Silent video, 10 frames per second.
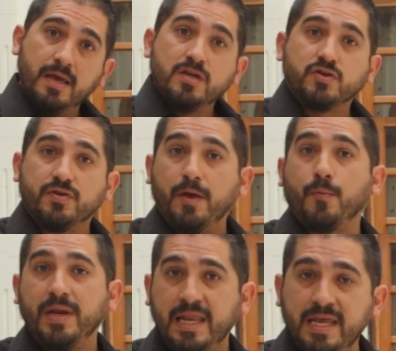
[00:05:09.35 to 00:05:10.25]
so they
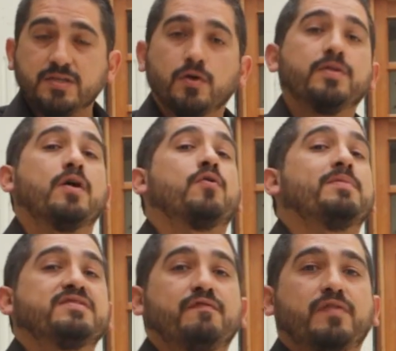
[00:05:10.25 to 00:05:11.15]
release all the
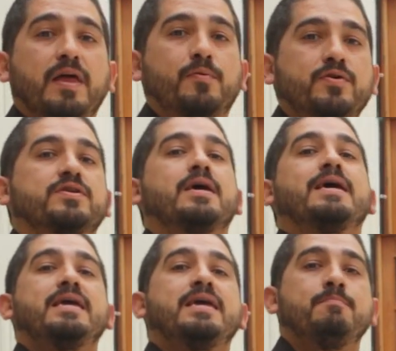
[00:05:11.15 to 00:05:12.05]
aromas and flavors
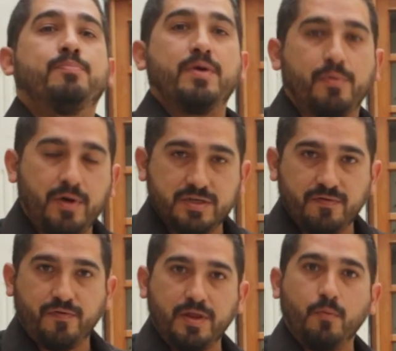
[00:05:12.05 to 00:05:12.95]
in preparation
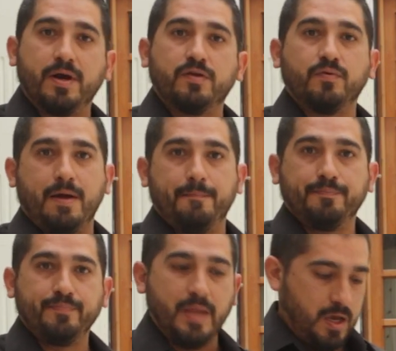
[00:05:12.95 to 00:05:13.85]
for the water to come.
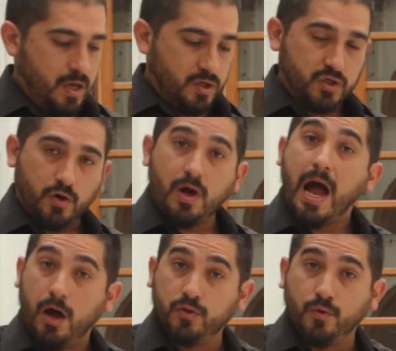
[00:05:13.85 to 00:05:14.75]
So
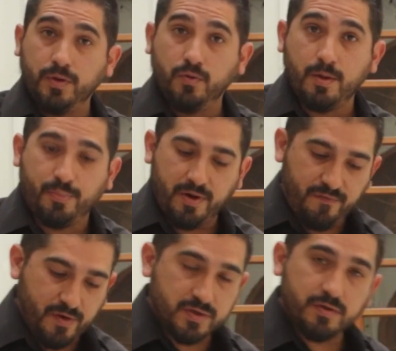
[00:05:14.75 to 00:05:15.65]
how do we do the
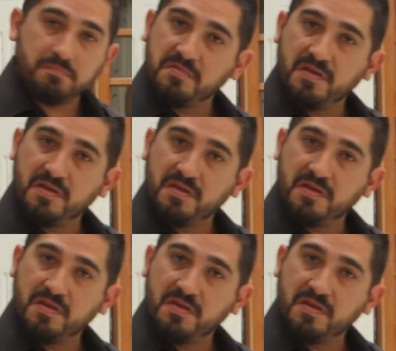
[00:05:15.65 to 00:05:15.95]
pre-infusion?